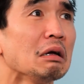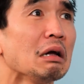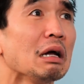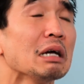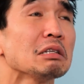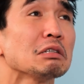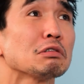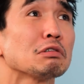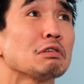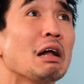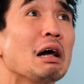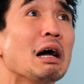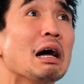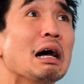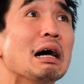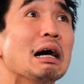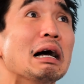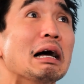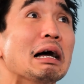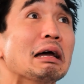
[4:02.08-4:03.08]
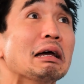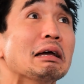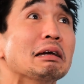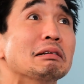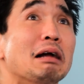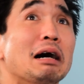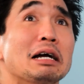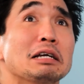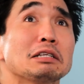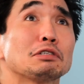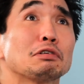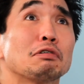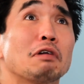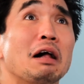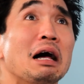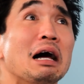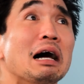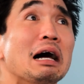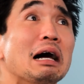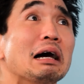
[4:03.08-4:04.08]
I tried, I
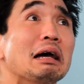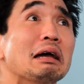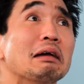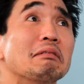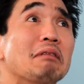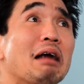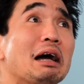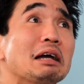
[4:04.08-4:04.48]
tried,